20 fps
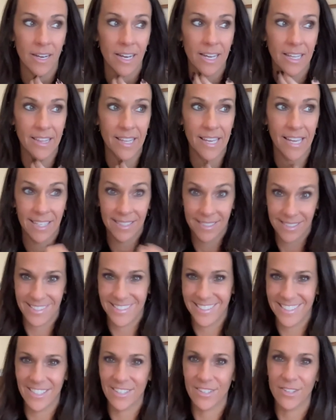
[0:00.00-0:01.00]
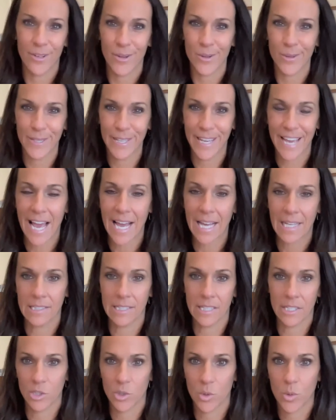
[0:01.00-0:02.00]
I think it still only has
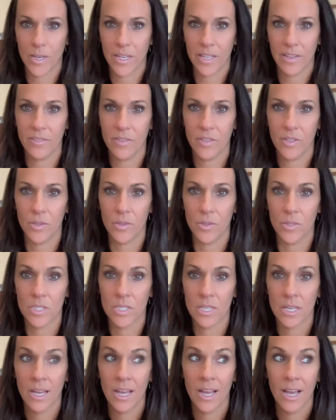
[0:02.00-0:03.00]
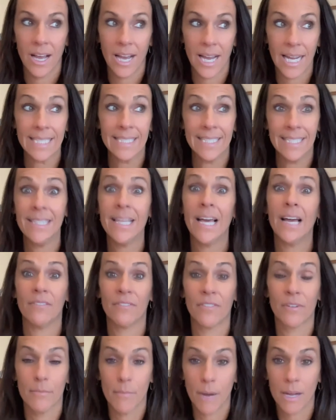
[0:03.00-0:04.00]
like 20 views. I did that
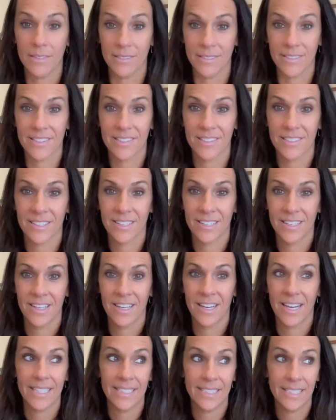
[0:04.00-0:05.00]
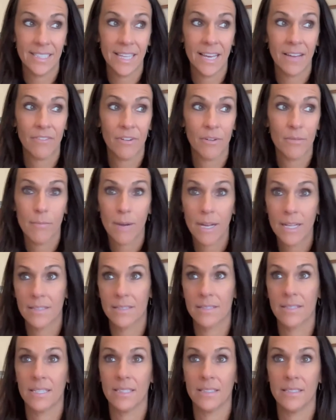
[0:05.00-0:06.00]
for months. I did that for
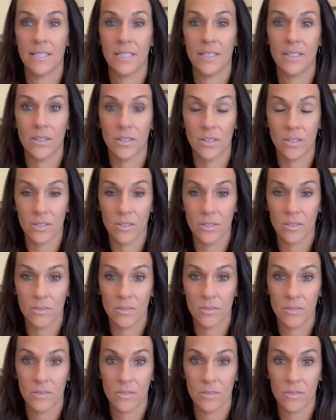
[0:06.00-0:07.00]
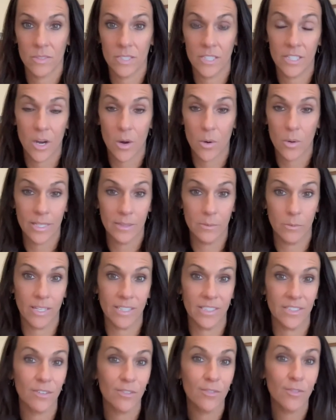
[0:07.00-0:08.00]
months until, you know, it
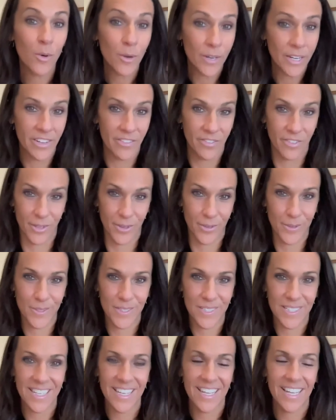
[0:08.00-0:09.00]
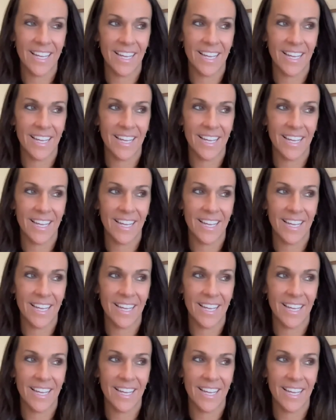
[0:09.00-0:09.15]
went to 40 views.